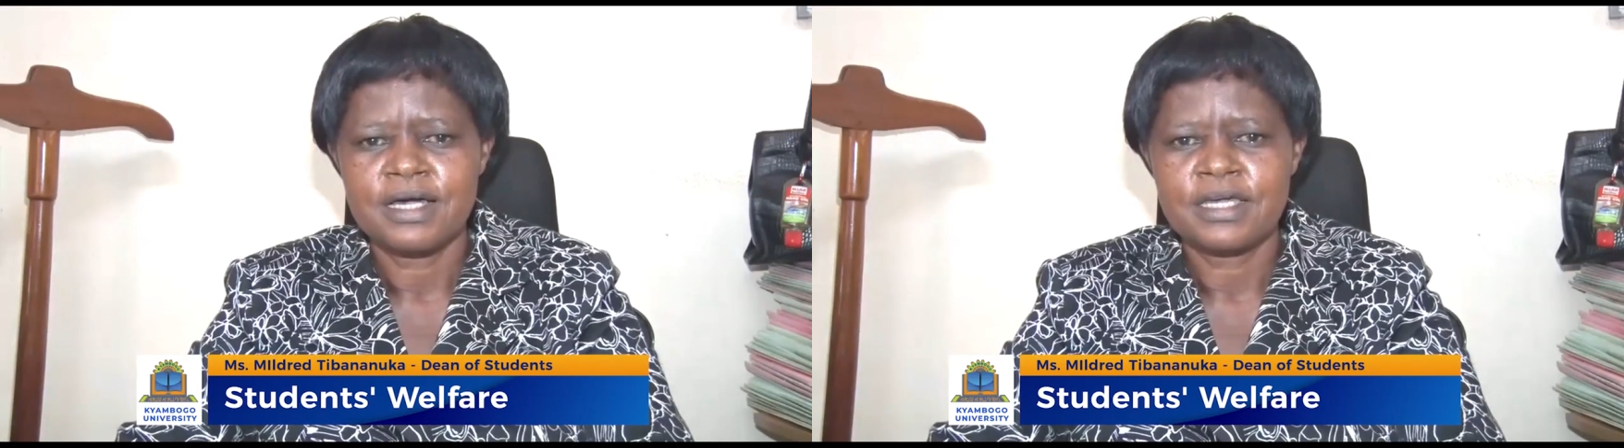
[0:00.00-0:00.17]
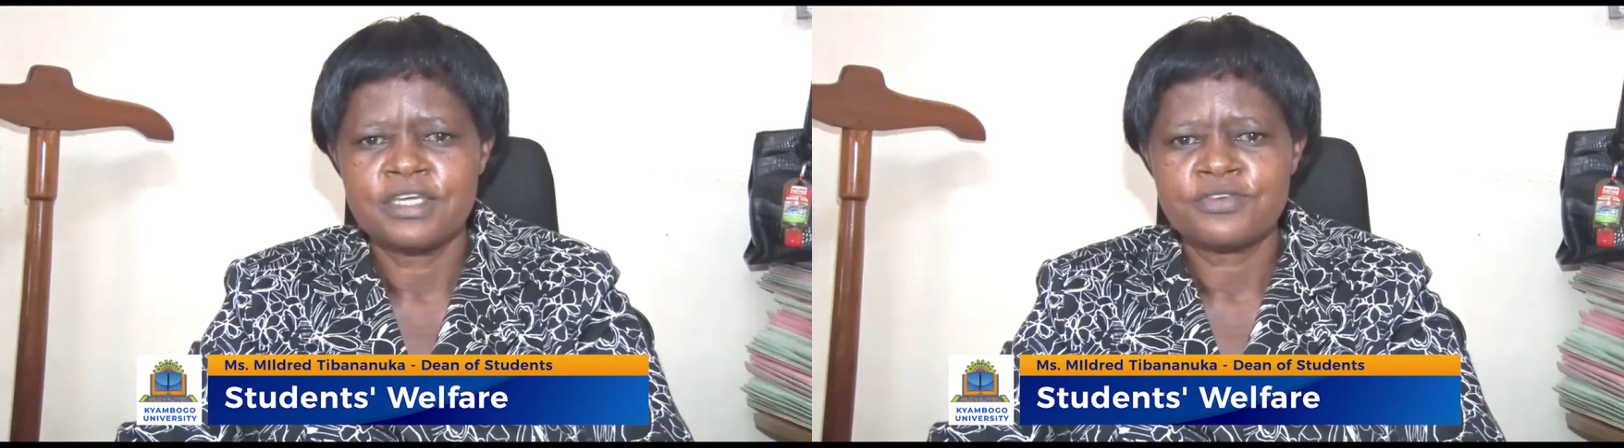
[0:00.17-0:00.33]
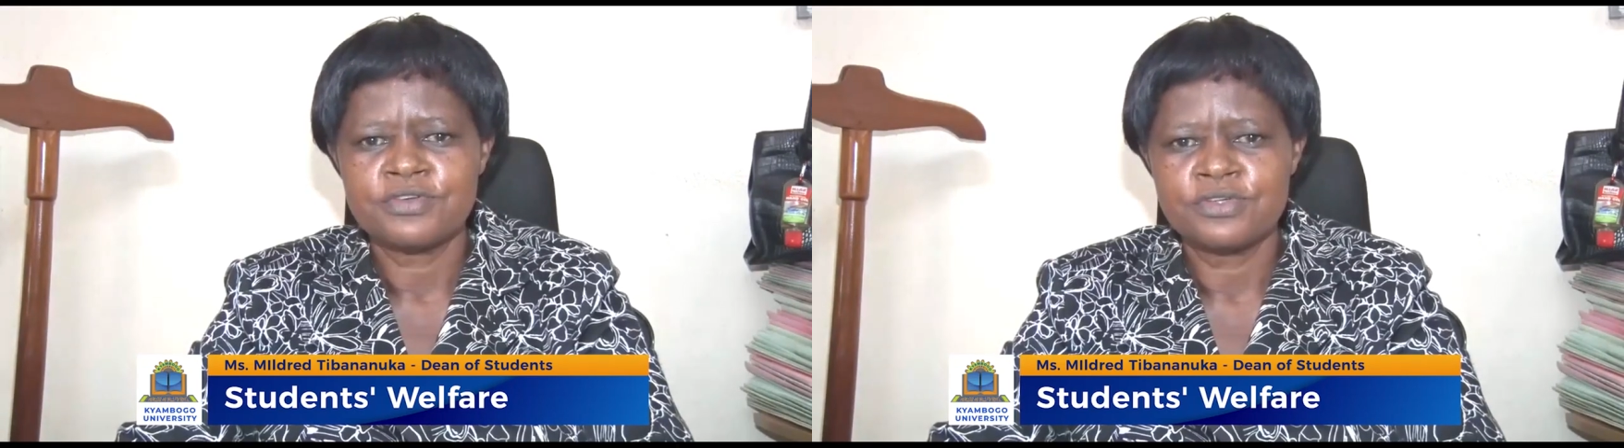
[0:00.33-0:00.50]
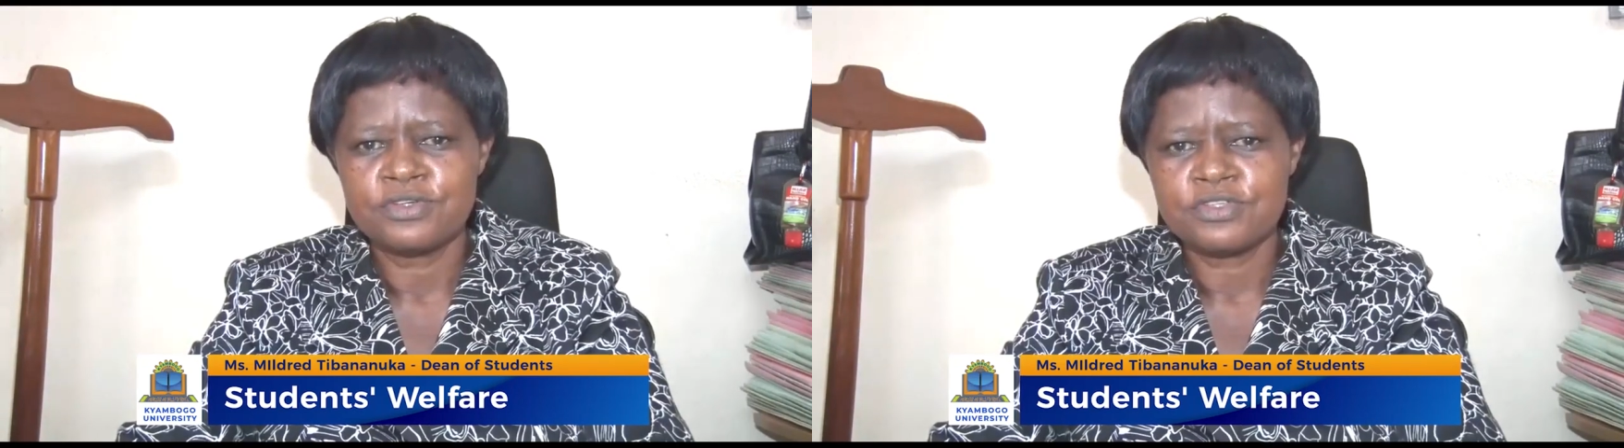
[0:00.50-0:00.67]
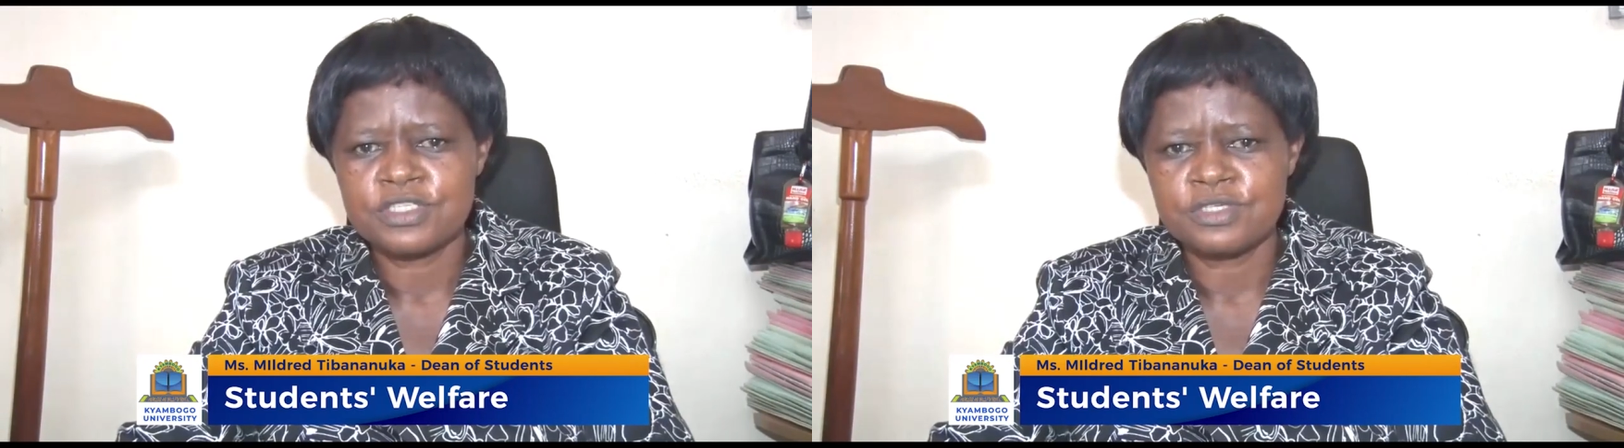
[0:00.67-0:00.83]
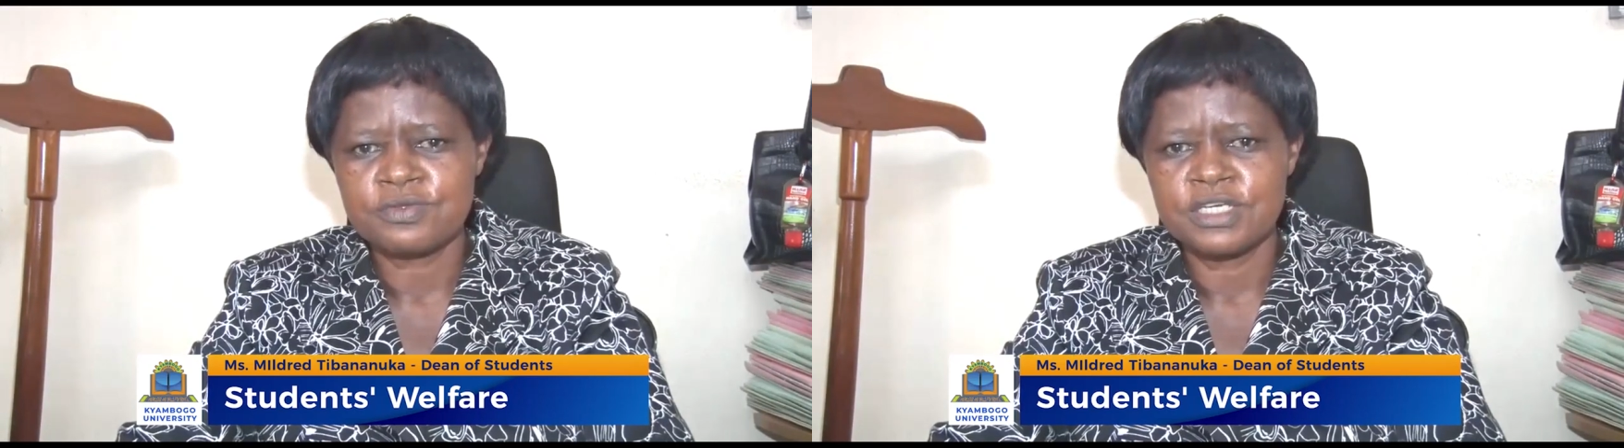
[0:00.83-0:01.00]

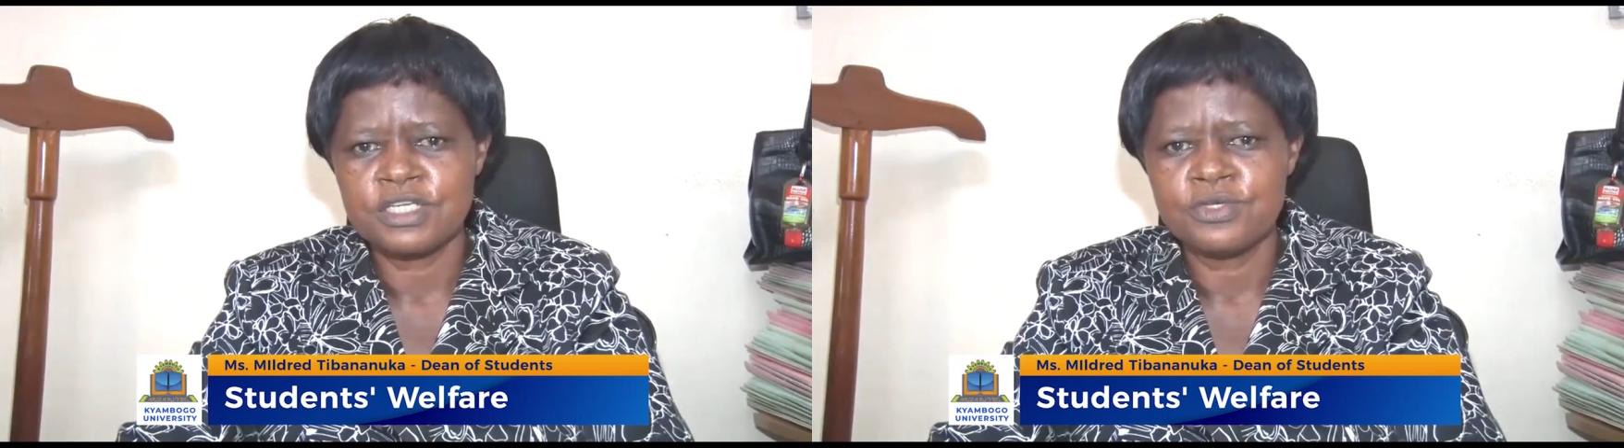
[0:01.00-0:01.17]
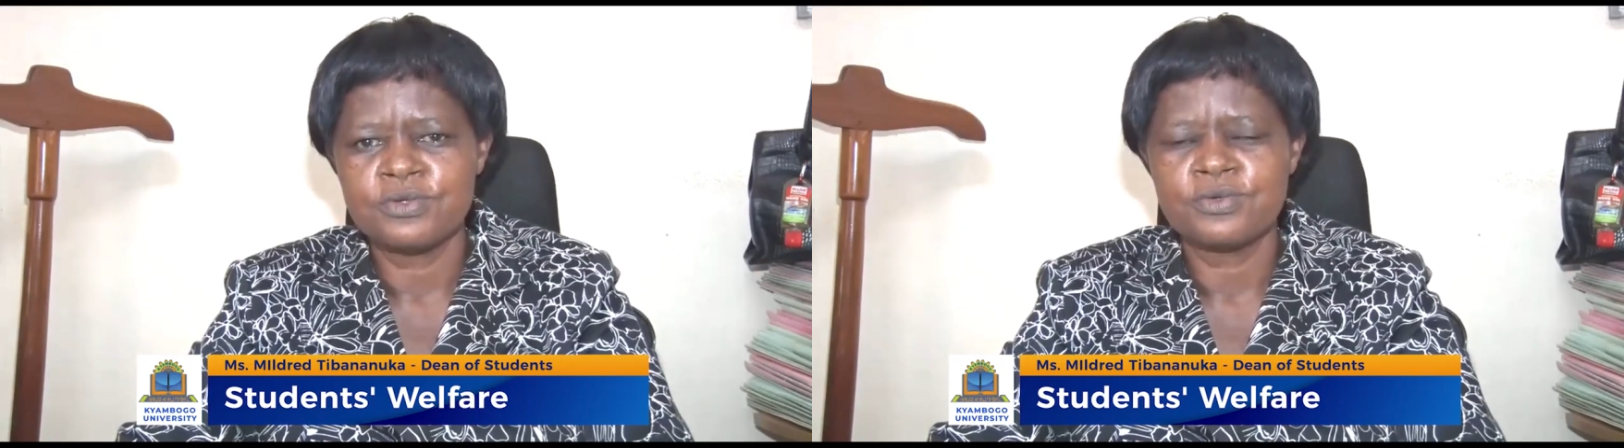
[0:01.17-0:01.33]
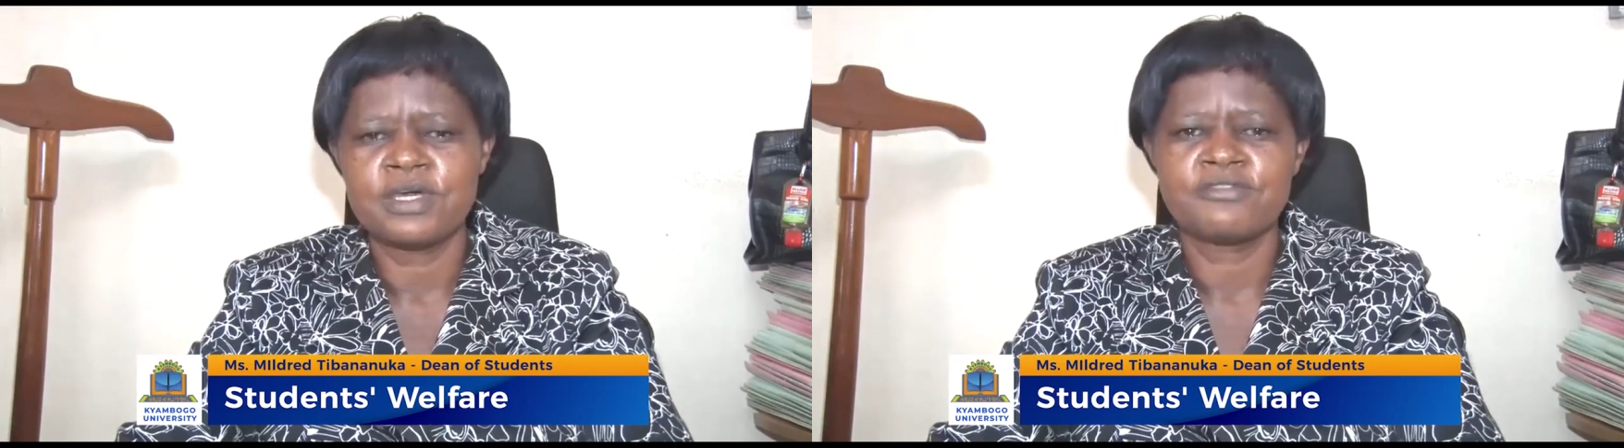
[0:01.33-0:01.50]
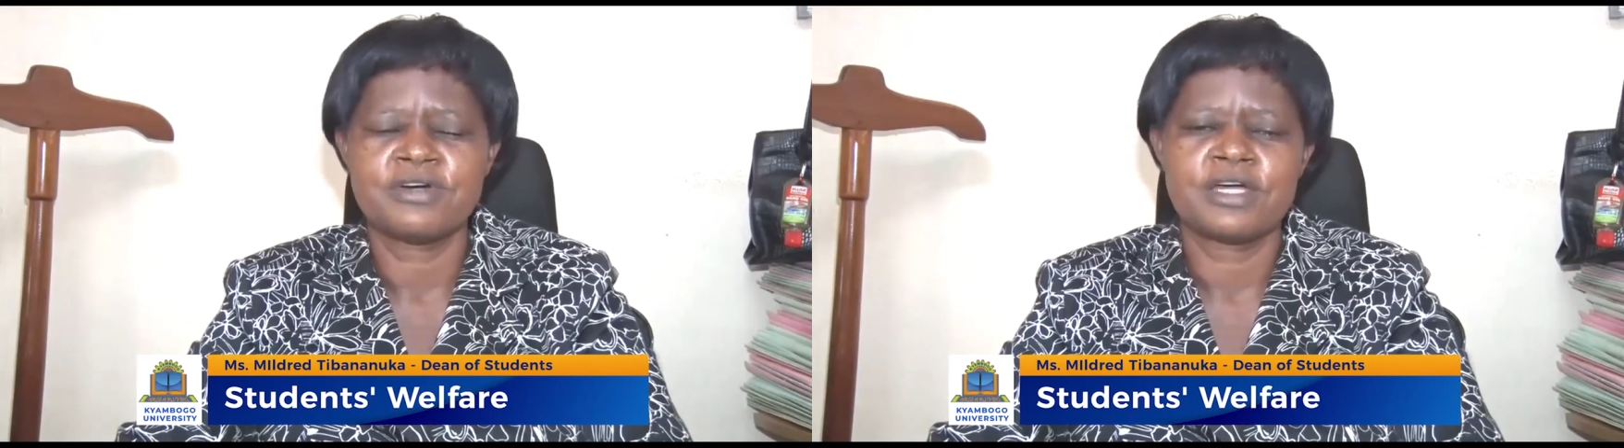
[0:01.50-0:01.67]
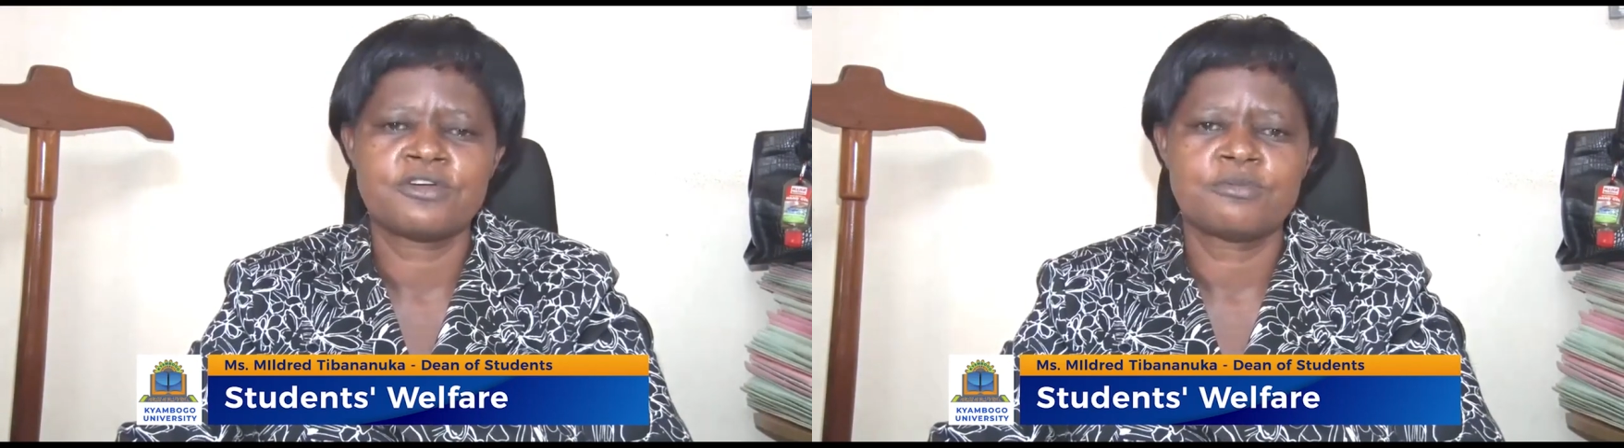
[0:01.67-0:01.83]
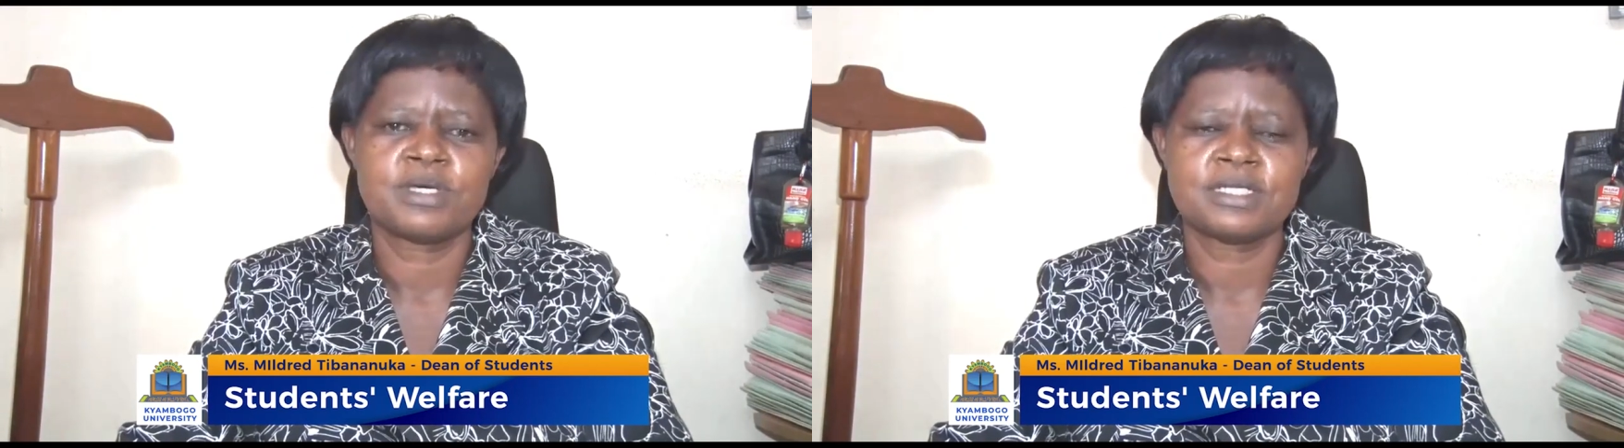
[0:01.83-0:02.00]
introduced to the new
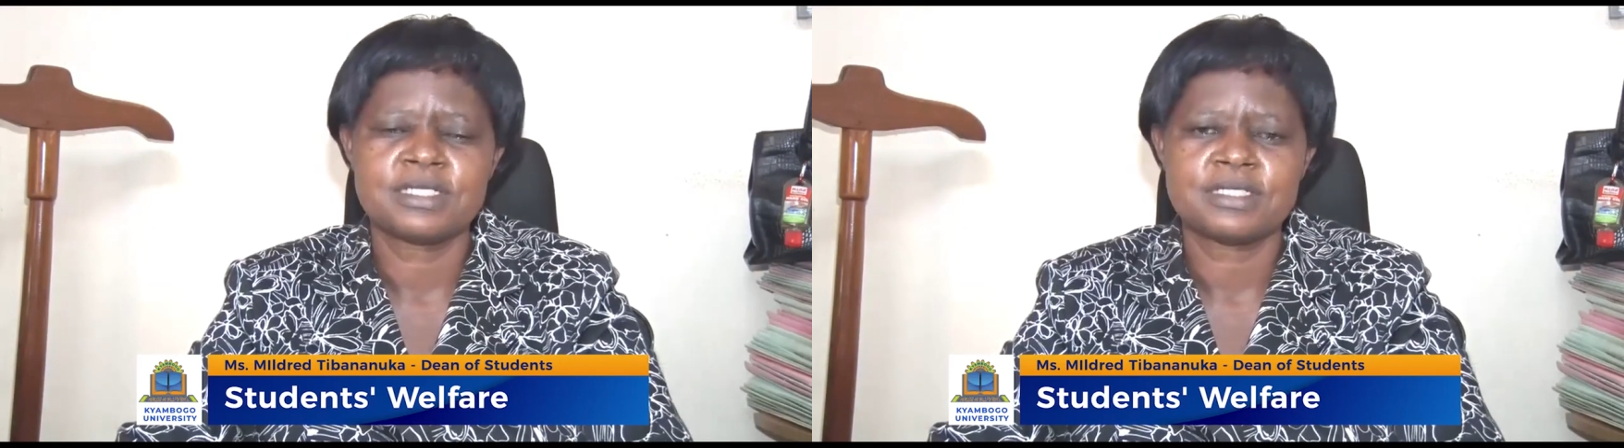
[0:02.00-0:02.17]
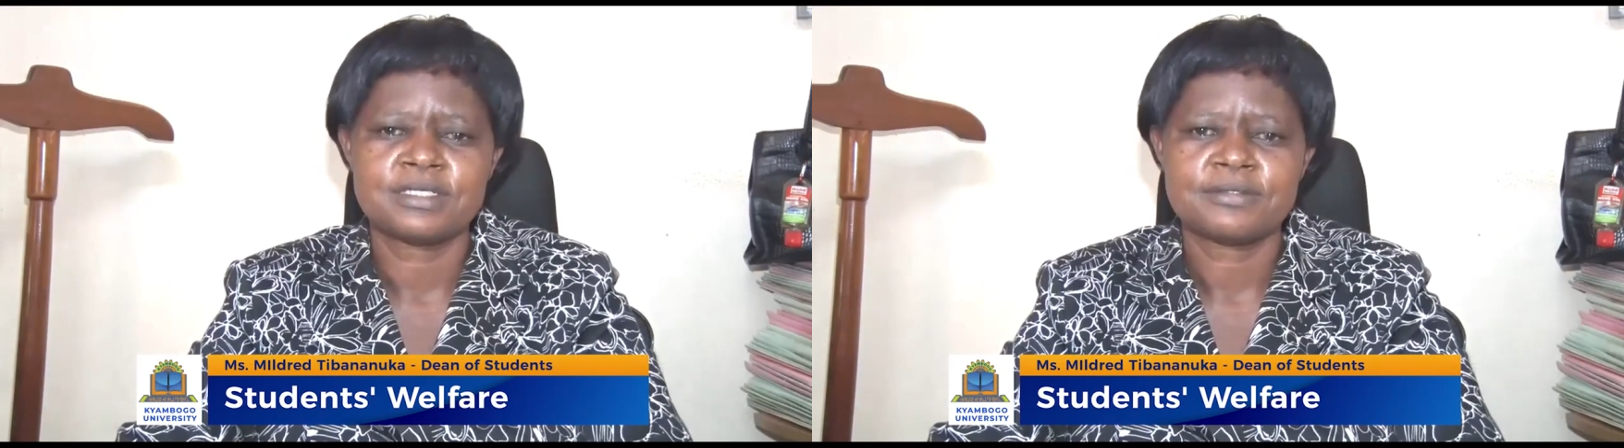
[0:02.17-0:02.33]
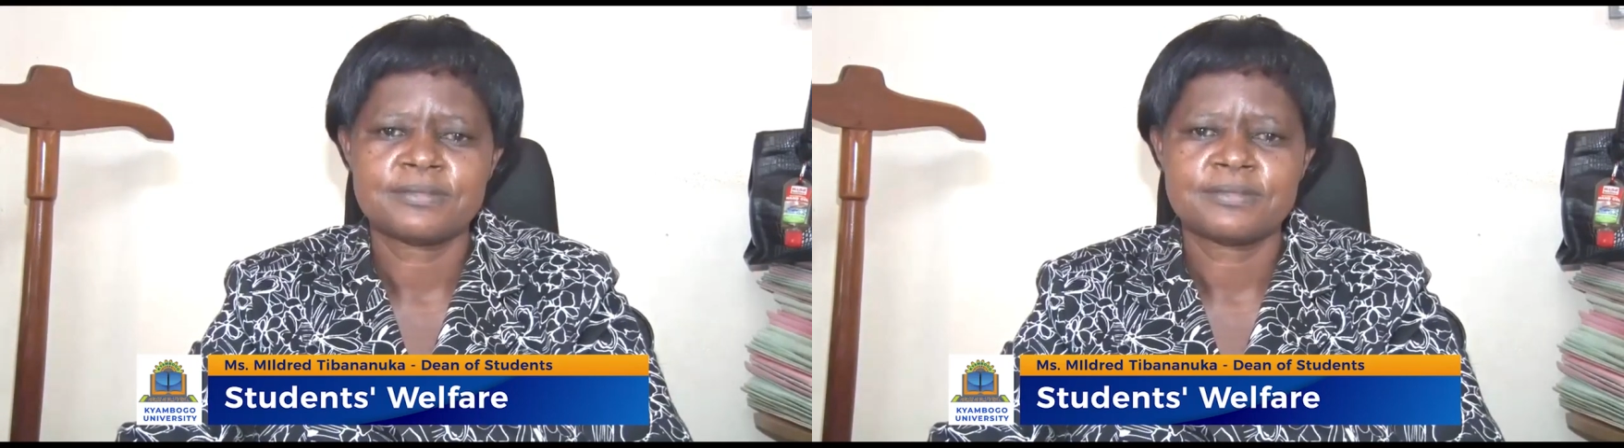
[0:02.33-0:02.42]
environment,